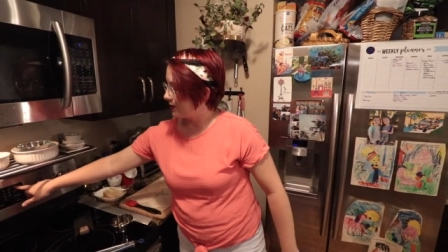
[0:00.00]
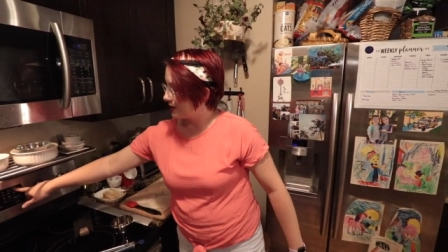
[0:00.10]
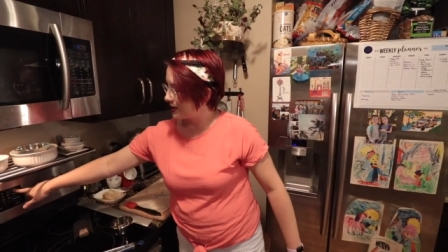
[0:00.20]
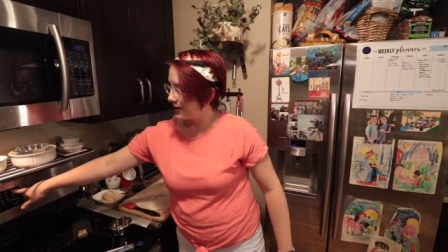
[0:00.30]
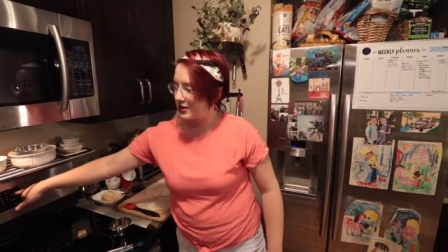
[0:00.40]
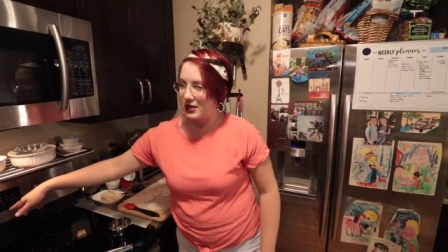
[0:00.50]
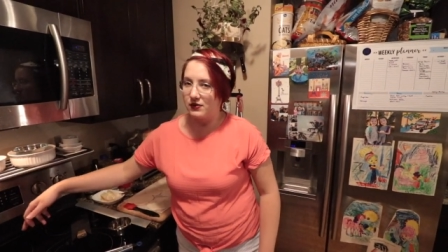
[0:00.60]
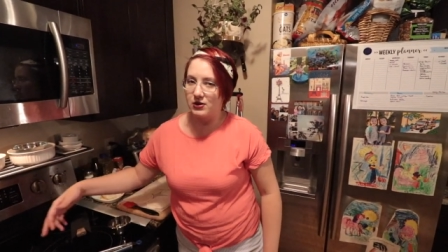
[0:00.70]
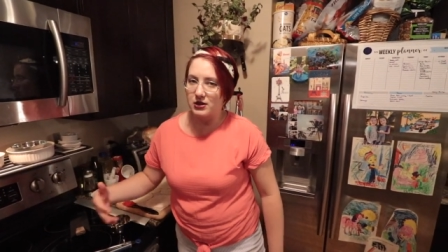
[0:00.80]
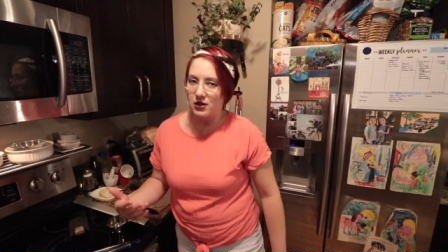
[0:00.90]
We're just gonna see
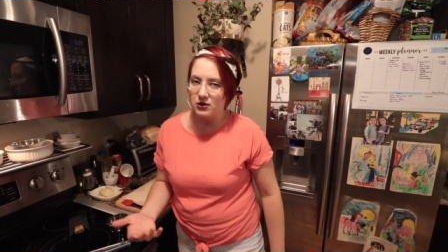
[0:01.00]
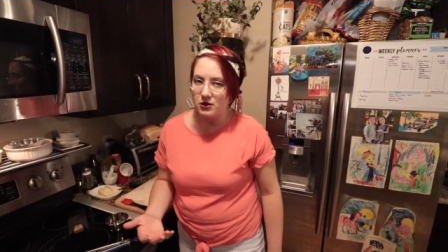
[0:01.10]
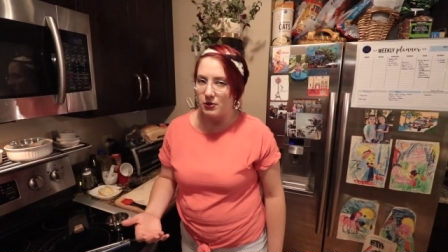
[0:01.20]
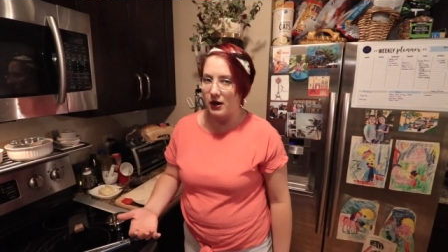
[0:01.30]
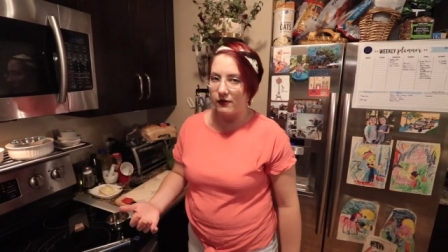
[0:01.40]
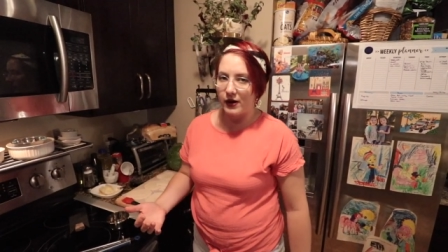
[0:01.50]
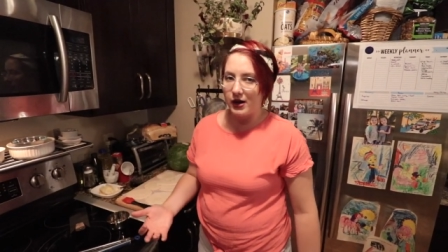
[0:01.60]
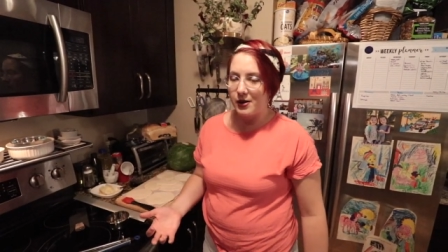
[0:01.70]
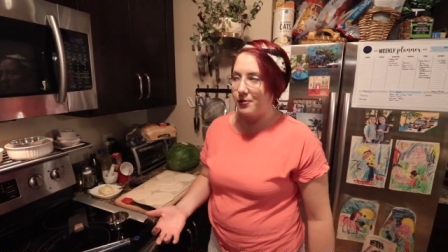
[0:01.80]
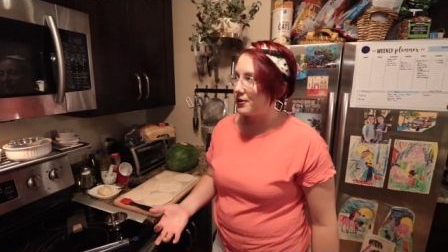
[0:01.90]
if those other two puff
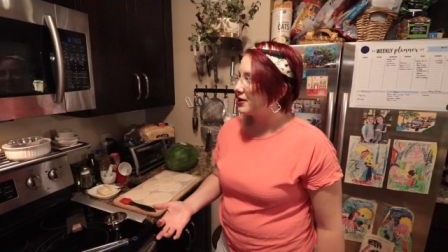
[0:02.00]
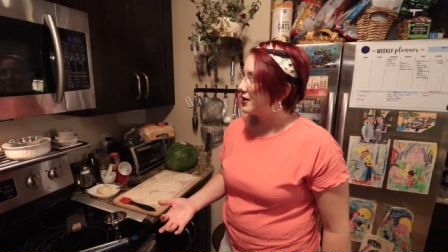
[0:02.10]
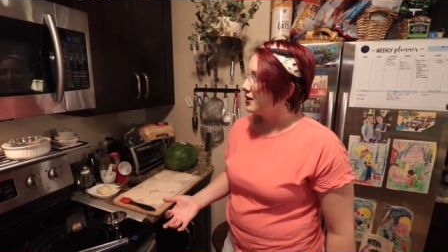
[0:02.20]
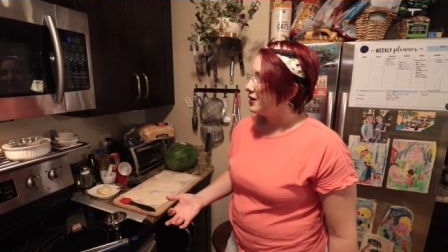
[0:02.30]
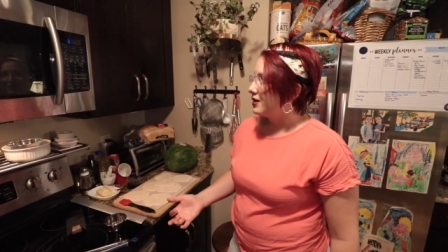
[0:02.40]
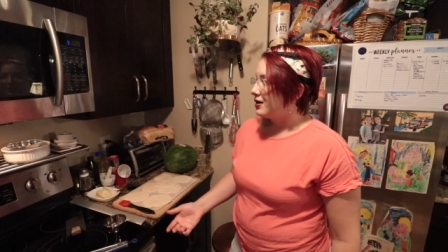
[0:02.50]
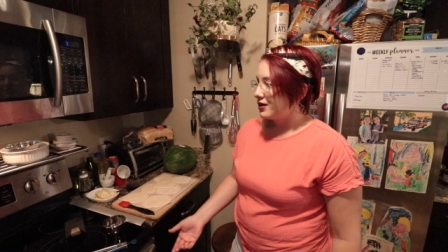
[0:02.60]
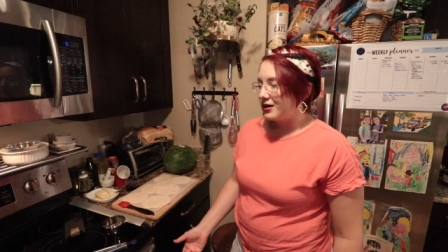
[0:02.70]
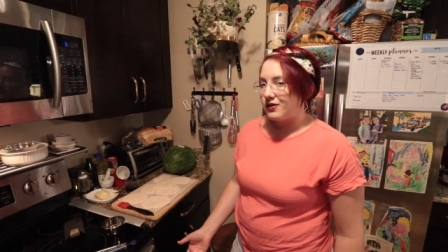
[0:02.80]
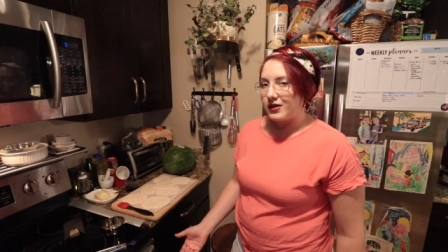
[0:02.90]
up,
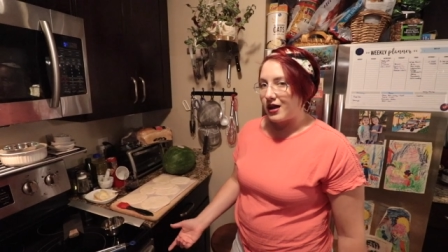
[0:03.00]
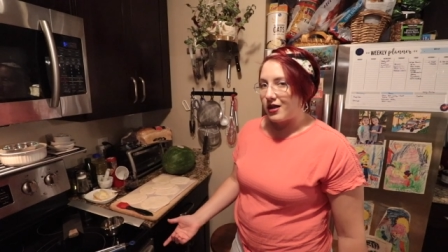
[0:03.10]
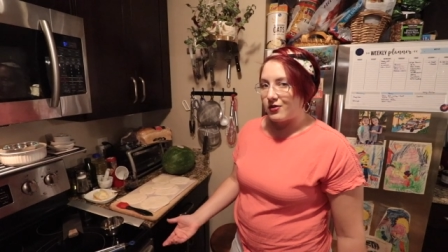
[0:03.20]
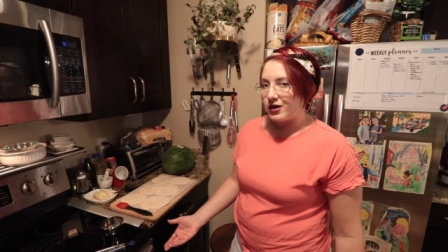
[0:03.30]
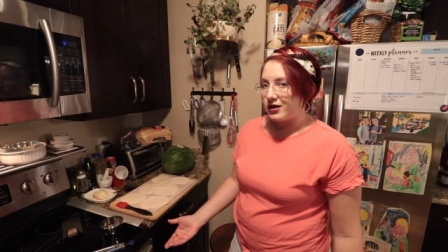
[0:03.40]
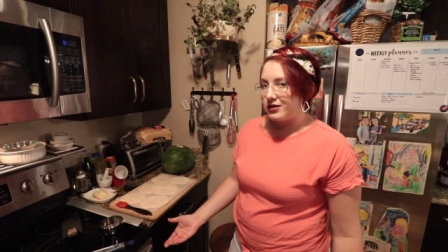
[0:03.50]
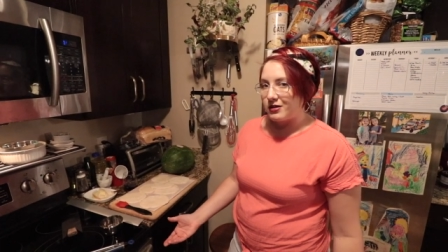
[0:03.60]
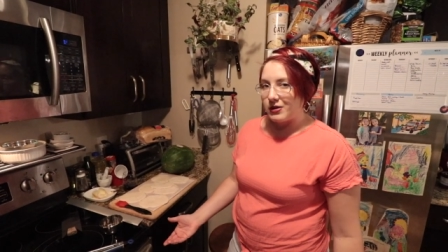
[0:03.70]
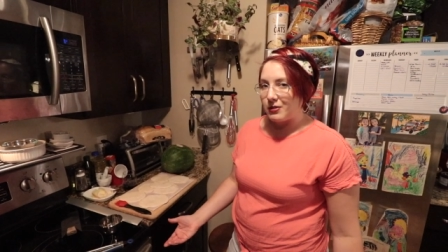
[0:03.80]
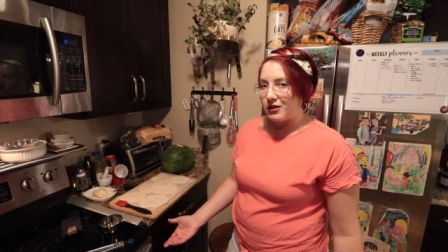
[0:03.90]
give that other
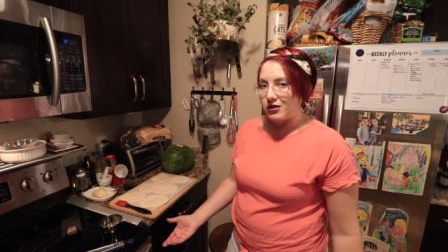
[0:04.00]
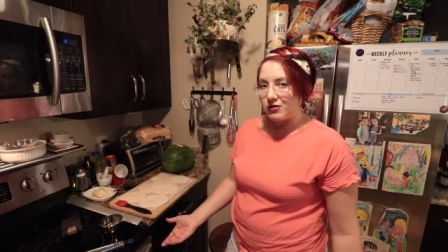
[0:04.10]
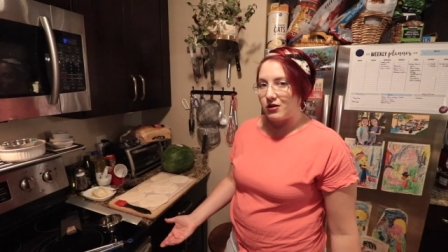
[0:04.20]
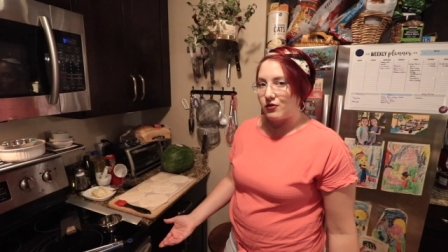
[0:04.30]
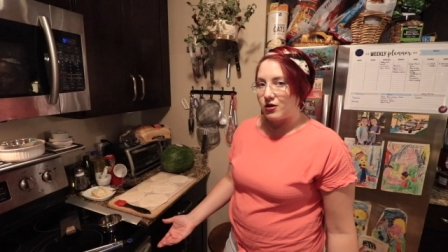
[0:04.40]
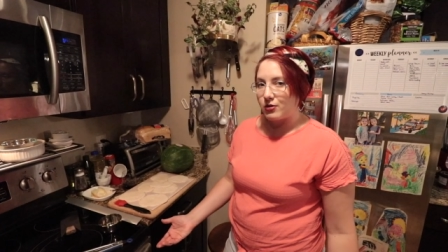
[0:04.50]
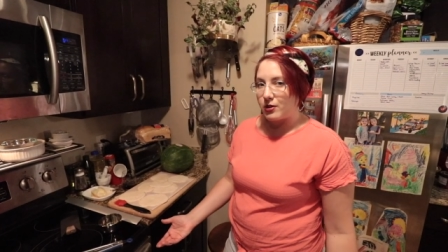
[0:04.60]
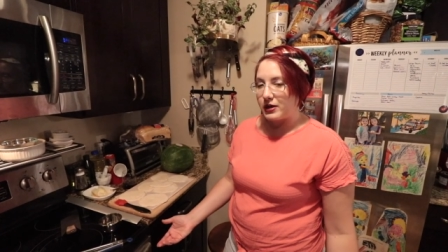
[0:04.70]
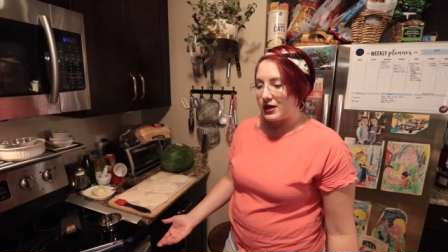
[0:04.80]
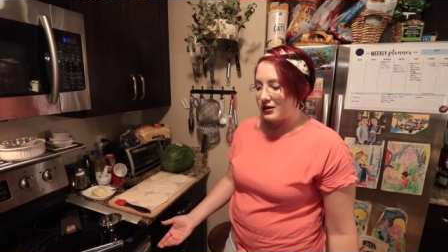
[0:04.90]
one maybe three or four
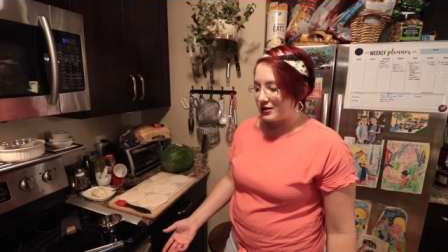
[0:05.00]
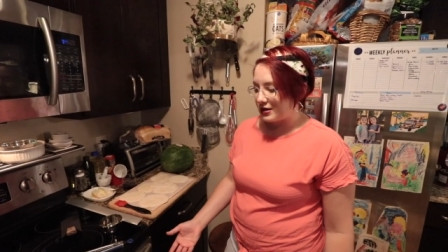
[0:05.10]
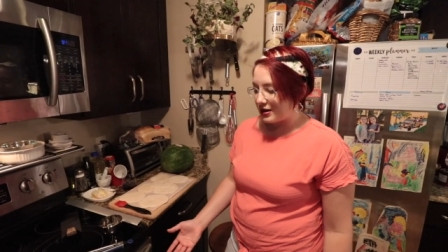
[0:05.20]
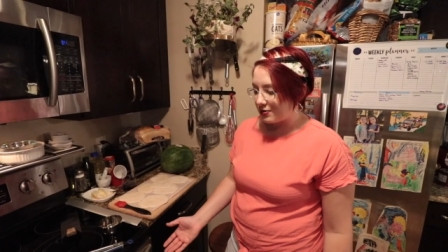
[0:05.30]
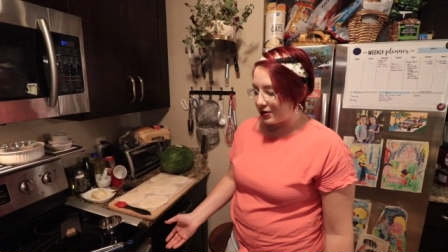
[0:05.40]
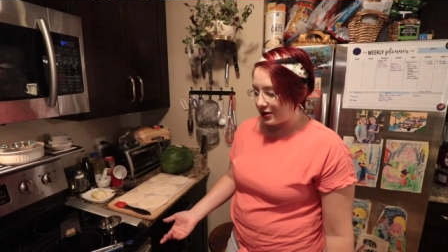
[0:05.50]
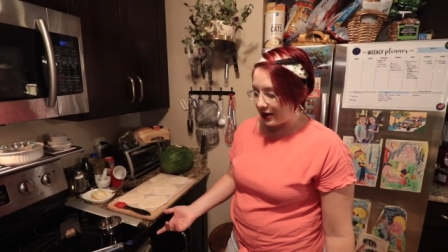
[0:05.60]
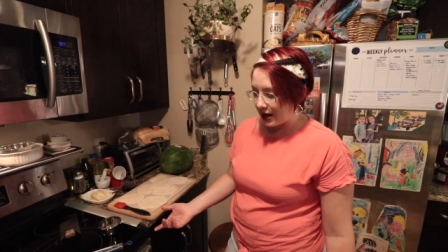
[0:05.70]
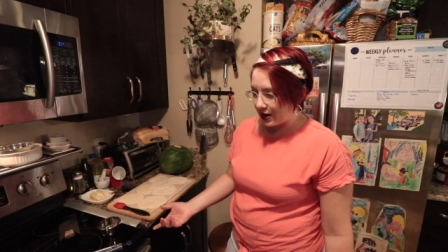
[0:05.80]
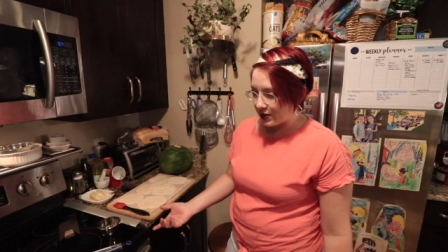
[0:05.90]
more minutes and then pull
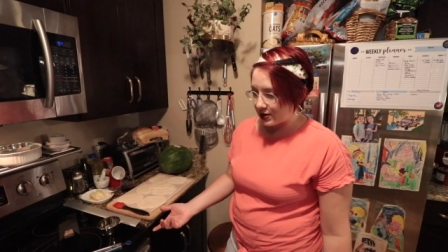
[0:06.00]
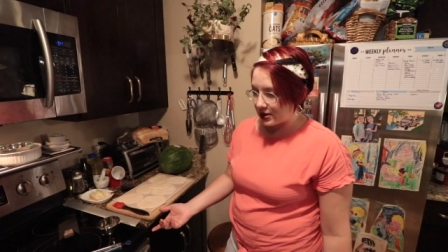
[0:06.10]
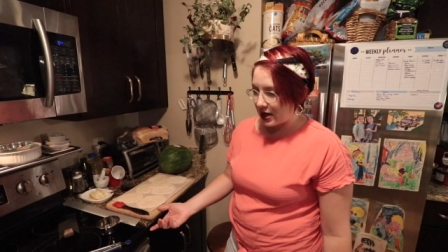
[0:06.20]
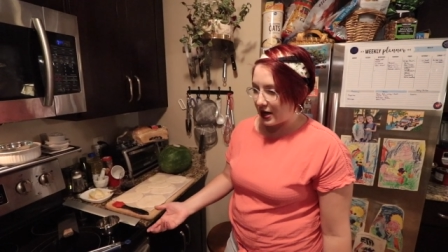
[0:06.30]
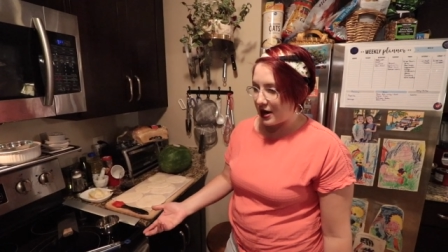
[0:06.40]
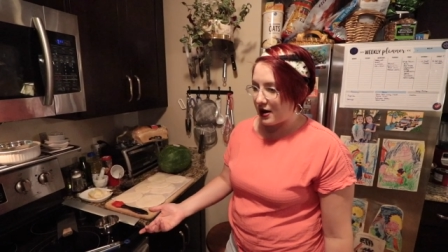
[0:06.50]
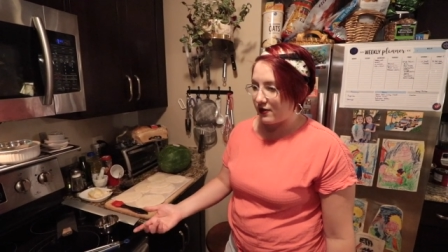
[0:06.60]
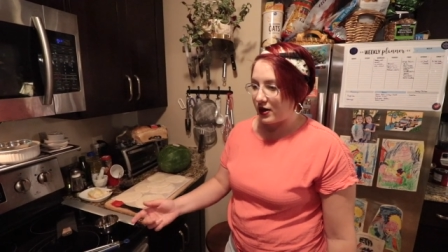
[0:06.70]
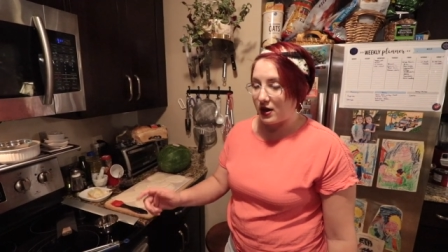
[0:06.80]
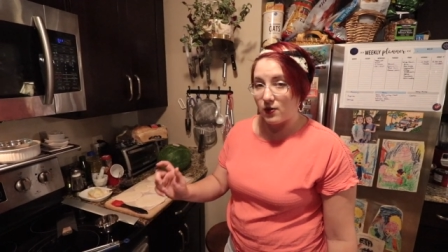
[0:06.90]
it out. I
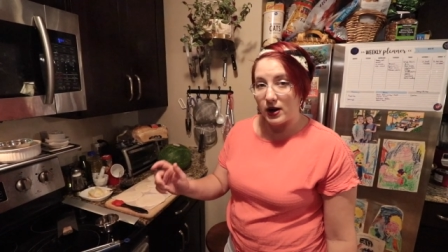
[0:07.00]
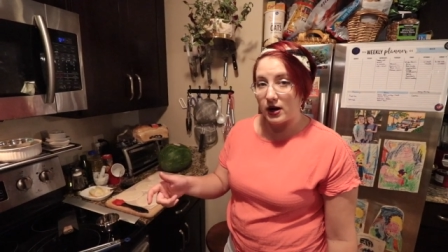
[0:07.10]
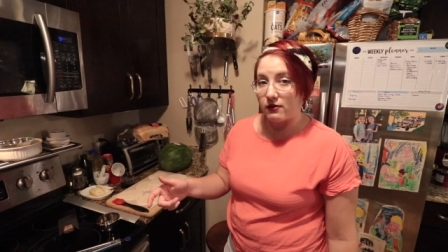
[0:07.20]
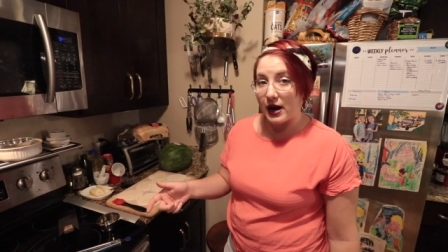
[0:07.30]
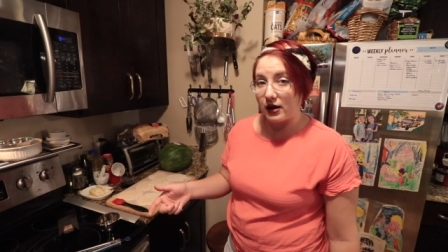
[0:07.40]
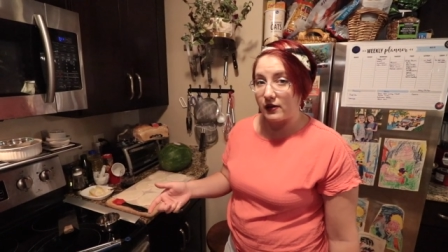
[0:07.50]
have a wire rack